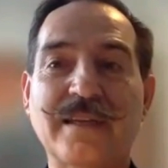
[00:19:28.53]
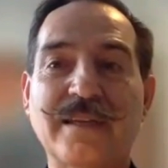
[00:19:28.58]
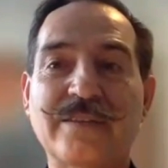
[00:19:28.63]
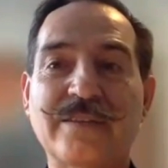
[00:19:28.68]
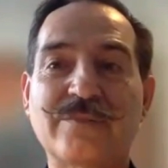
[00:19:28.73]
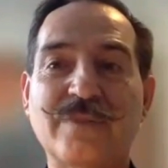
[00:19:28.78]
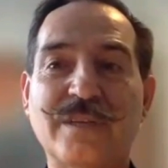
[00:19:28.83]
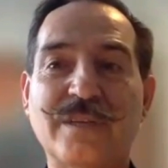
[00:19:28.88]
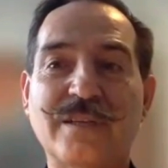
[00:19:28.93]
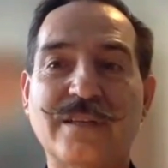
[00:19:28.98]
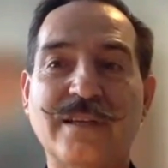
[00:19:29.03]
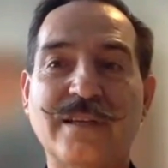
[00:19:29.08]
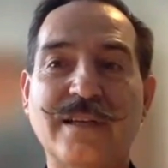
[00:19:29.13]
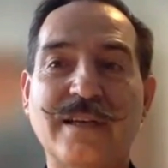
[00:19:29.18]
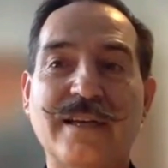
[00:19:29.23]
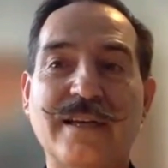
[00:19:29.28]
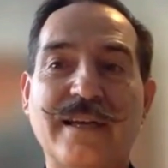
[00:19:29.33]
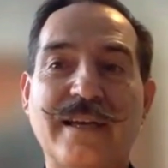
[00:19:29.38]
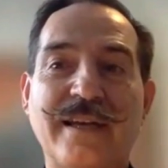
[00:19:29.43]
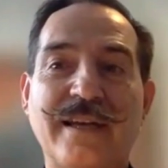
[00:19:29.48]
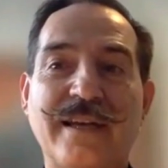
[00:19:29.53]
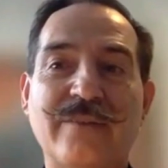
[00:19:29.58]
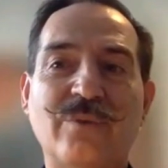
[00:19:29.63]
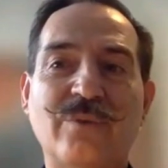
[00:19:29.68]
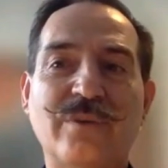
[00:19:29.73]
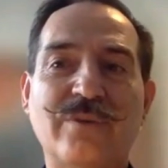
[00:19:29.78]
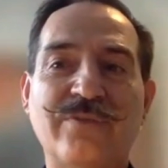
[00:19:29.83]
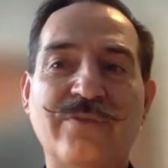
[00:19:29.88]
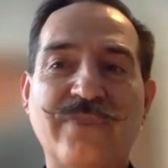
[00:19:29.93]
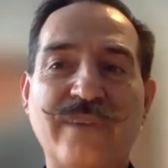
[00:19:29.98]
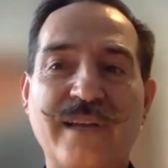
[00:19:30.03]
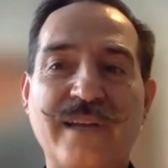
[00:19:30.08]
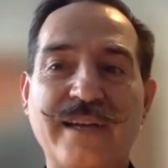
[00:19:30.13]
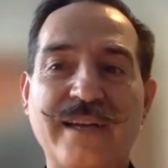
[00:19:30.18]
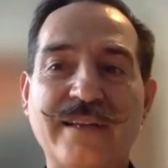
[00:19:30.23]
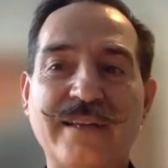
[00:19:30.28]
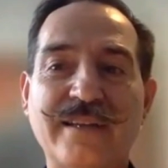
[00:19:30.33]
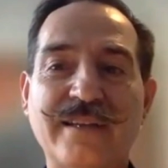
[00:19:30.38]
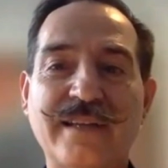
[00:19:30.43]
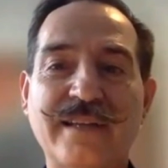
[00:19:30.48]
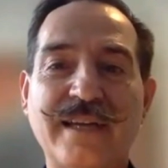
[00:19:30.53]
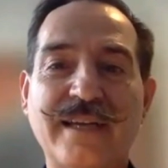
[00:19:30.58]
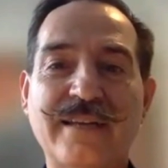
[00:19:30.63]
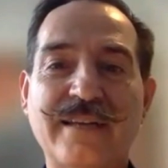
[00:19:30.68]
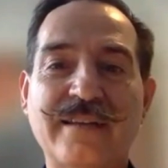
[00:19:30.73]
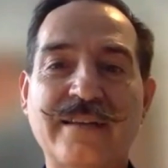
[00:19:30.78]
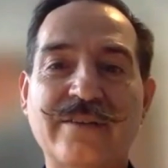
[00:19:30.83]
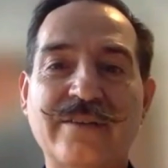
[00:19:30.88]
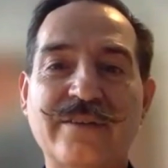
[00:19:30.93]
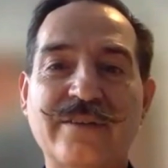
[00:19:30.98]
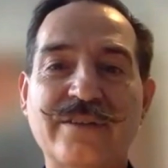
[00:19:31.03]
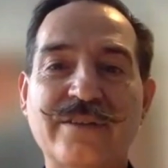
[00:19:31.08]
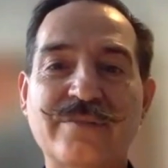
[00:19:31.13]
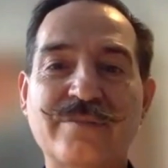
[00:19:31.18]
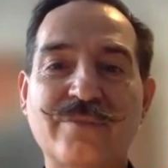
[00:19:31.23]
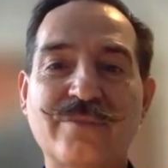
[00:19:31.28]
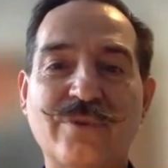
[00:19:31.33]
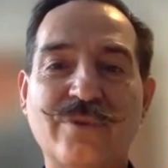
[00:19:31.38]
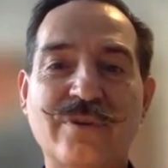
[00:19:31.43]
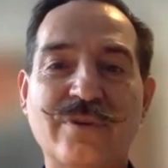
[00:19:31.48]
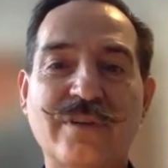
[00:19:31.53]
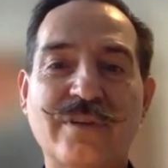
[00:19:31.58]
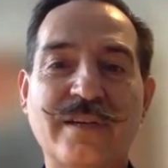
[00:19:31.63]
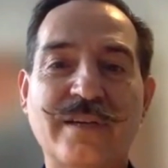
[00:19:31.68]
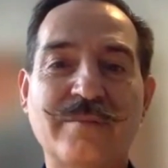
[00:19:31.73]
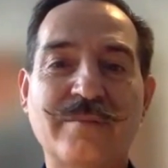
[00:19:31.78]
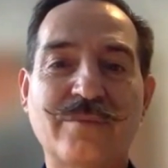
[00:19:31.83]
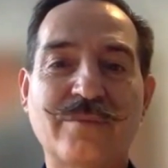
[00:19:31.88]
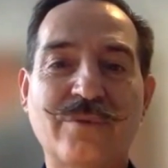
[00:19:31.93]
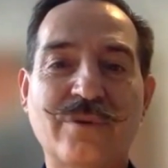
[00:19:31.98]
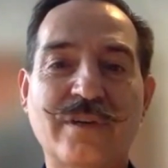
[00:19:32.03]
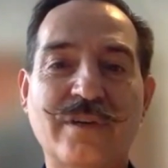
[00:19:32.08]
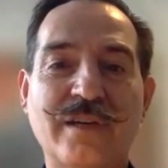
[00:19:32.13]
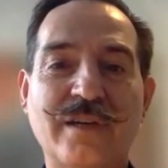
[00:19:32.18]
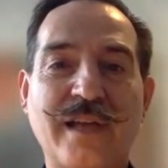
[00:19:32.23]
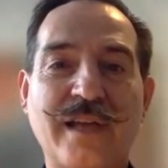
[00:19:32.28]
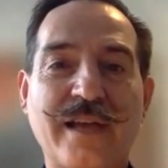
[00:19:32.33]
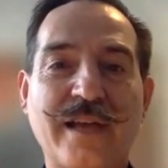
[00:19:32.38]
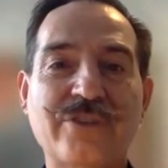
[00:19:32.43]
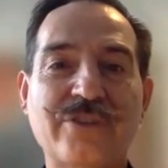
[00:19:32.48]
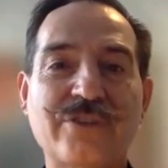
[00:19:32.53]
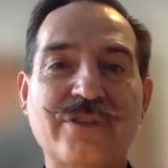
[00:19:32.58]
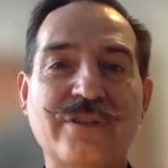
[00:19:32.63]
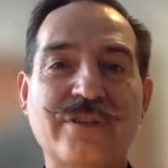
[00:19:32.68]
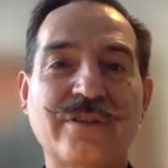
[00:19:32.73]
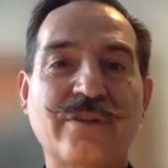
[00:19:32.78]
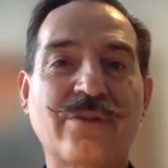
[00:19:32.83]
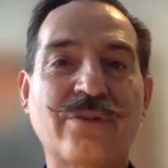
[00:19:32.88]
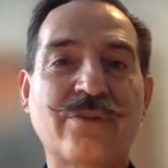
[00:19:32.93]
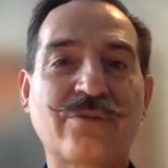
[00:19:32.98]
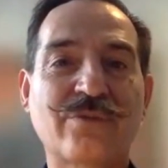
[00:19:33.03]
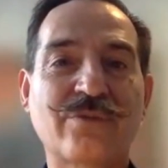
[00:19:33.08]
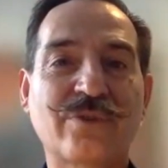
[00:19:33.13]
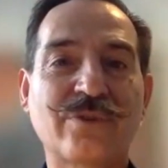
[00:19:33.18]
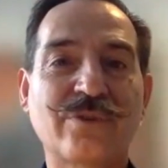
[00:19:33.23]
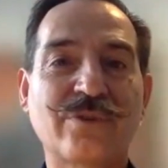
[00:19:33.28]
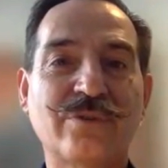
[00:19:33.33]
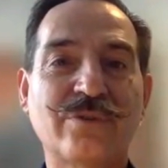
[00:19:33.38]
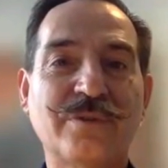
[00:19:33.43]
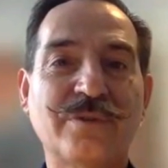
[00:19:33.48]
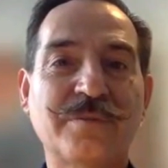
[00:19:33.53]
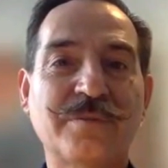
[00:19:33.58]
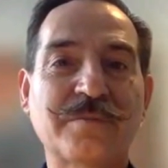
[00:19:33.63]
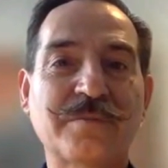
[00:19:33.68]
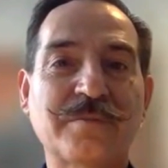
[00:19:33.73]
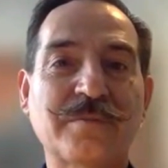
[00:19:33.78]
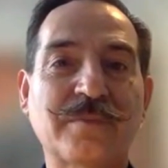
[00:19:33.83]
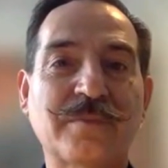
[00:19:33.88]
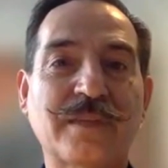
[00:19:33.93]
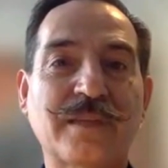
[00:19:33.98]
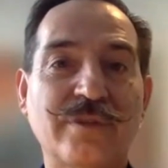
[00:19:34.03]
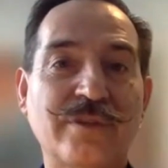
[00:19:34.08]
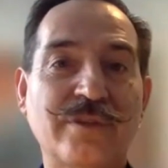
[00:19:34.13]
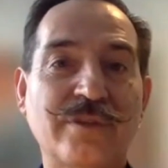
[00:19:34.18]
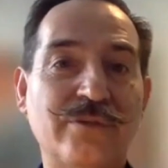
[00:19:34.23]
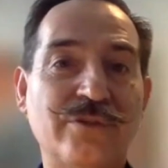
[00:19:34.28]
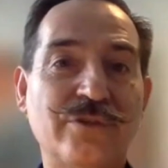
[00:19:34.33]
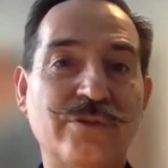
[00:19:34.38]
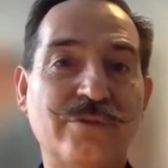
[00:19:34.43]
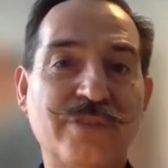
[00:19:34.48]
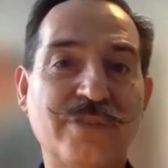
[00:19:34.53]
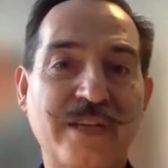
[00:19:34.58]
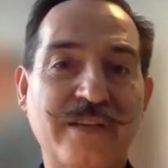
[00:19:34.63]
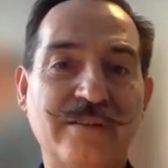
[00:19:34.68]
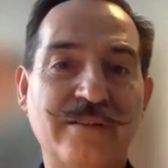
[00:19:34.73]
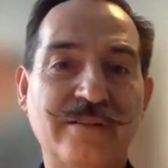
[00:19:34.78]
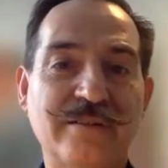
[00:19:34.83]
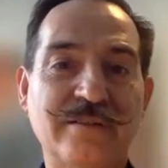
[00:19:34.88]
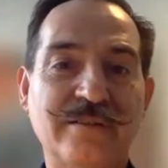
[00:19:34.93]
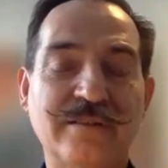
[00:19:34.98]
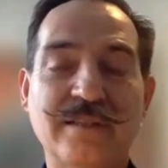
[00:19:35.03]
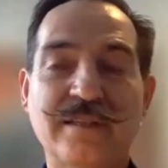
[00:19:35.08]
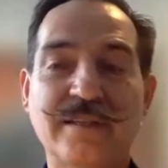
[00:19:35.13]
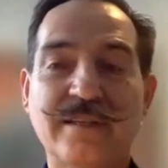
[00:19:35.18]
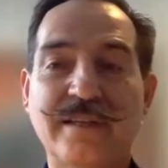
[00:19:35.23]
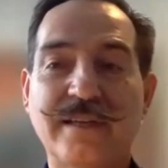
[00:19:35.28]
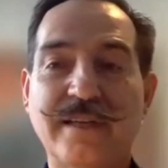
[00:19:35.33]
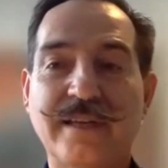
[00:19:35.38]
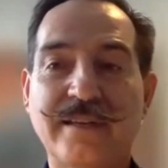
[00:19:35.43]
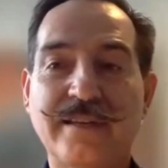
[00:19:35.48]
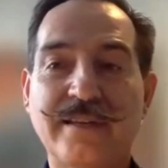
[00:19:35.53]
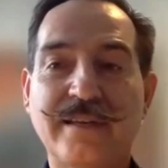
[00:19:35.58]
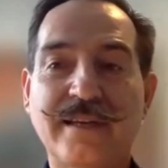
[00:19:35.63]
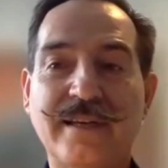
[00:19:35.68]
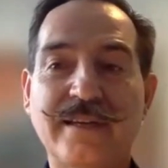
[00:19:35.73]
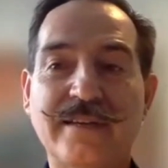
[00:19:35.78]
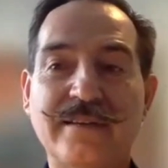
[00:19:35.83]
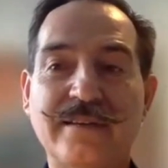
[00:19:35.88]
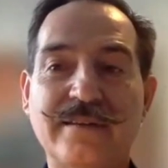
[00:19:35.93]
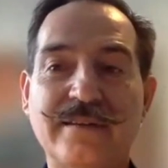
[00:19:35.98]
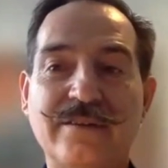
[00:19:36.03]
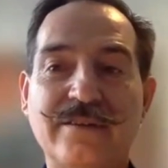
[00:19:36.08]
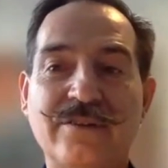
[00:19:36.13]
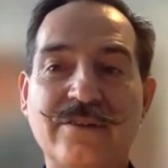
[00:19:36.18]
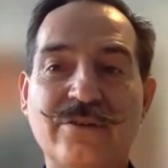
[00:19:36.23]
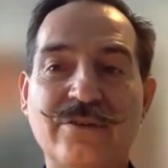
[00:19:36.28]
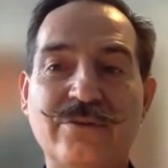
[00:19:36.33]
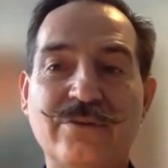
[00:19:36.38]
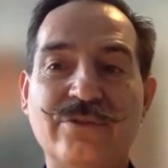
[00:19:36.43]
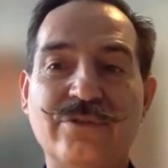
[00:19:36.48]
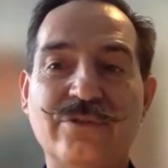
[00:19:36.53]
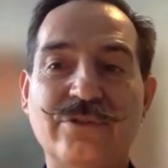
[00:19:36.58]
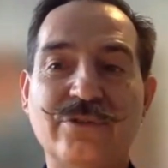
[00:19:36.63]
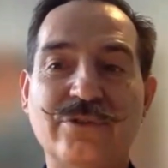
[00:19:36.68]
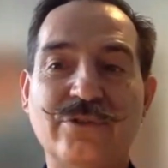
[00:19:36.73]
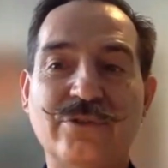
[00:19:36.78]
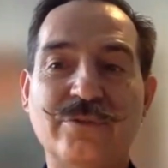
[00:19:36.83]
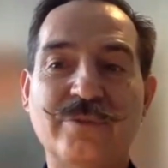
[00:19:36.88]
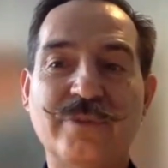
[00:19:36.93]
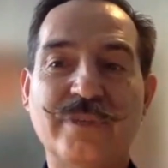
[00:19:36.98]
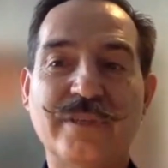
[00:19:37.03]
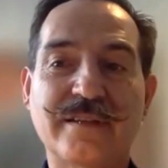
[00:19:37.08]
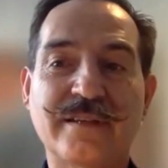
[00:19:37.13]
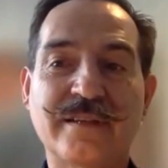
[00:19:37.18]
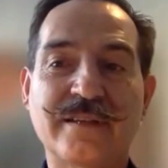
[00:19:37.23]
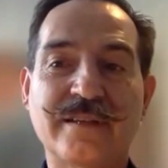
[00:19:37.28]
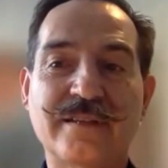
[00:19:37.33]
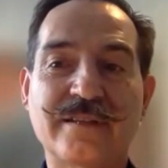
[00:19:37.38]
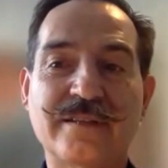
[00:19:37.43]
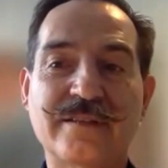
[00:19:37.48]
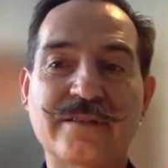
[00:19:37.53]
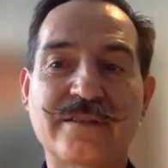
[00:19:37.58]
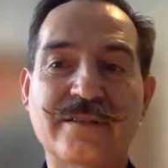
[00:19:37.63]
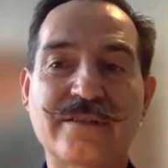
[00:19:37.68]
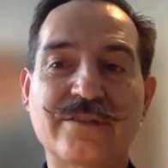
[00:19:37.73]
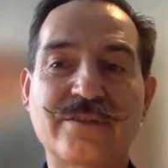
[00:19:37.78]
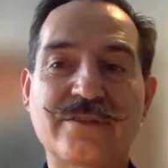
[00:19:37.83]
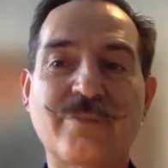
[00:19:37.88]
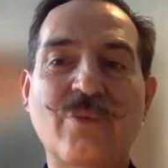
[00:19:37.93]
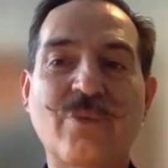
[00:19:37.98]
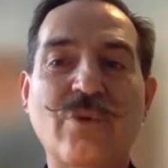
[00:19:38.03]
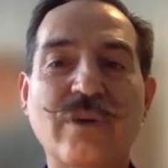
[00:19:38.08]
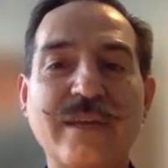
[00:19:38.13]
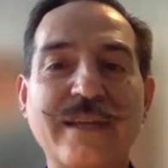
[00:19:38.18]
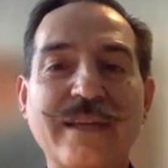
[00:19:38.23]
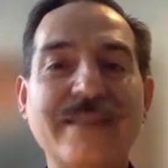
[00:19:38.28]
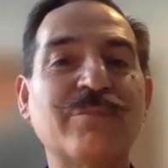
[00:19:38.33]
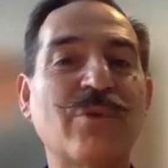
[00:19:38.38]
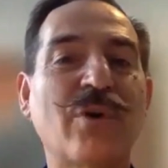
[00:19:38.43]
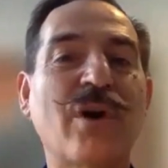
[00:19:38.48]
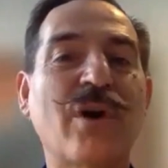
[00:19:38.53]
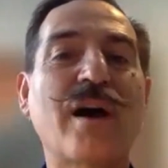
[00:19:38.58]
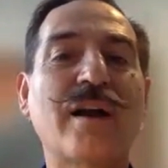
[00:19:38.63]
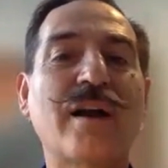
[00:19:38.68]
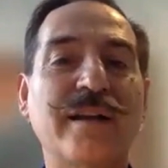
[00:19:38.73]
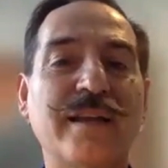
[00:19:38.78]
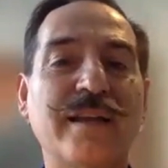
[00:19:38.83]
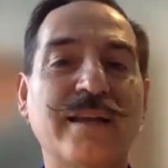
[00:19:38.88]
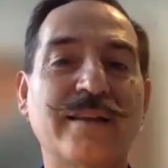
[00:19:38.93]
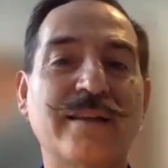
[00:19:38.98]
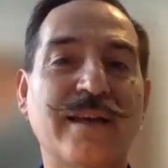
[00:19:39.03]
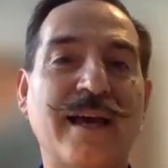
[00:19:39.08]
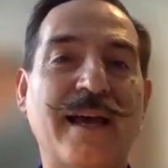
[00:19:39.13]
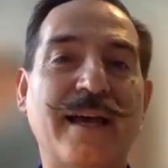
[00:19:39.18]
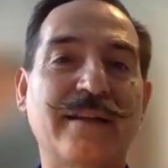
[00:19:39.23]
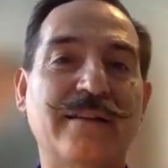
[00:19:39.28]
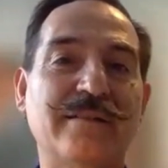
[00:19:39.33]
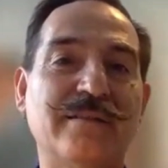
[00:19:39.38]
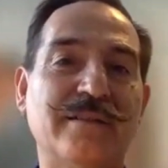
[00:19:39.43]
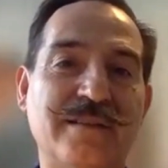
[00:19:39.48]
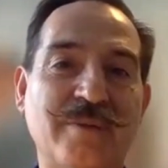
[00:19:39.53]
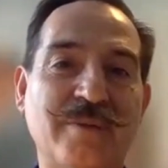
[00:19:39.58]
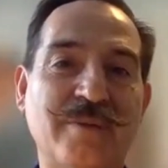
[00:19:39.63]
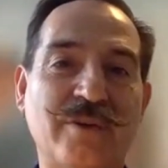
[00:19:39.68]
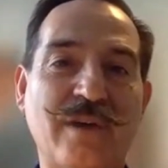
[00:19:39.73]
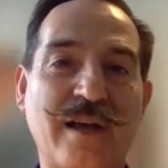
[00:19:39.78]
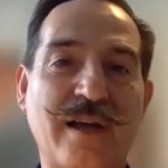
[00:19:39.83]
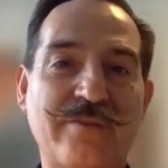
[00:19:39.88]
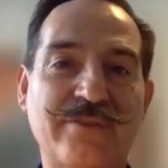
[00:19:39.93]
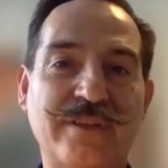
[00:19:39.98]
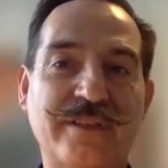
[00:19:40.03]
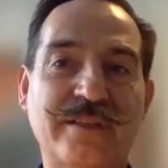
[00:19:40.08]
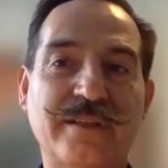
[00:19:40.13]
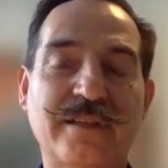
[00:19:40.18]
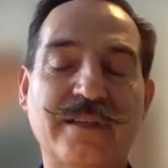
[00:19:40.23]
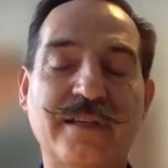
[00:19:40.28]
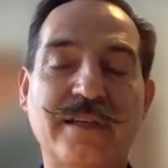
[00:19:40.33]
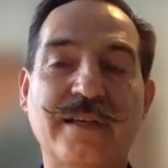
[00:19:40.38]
as well. And we're finding that there is more and more connection through the YouTube channel, and that YouTube is supporting broadening that demographic.